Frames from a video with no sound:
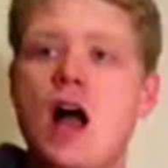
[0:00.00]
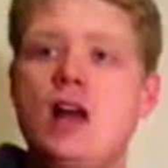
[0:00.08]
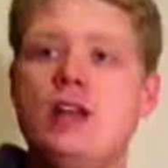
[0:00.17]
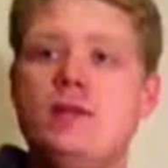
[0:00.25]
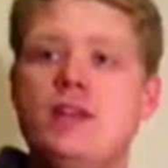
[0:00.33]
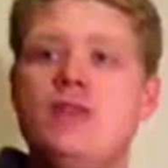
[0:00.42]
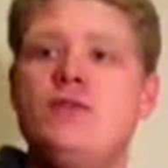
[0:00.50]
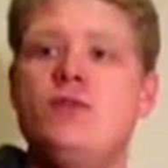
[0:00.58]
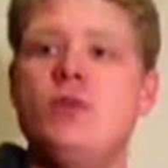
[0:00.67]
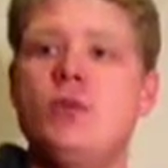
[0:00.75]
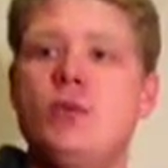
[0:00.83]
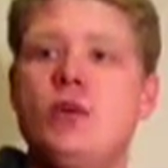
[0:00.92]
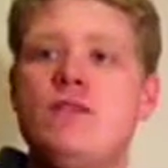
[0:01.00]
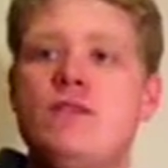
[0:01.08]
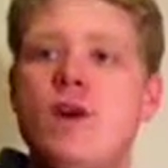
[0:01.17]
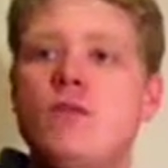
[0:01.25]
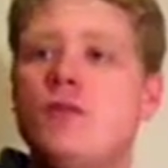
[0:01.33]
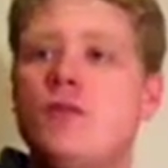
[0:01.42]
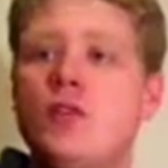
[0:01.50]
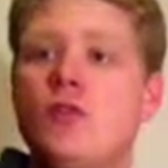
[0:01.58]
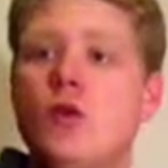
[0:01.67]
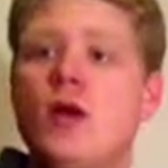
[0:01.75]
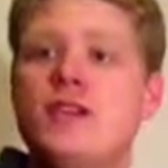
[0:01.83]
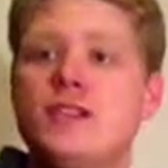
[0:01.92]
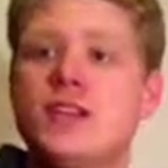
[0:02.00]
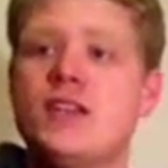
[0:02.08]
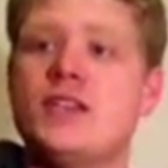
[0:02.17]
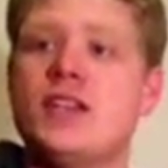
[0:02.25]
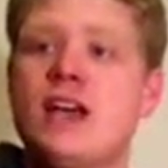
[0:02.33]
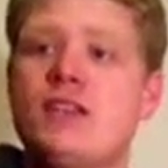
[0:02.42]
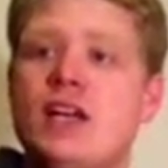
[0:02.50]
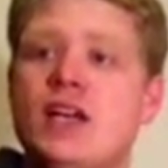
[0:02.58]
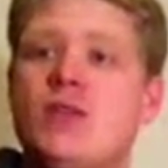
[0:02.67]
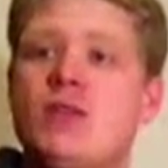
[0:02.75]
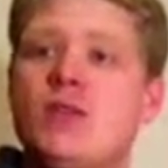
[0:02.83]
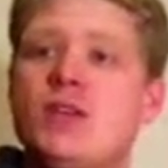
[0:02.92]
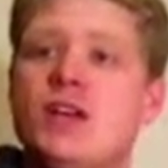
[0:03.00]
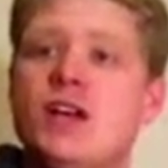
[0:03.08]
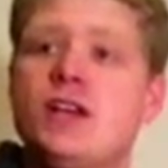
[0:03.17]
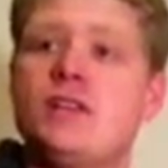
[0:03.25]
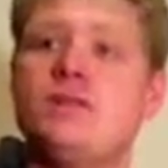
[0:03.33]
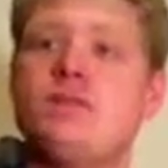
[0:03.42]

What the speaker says: let me give you a brief overview of what it's going to sound like when we're done.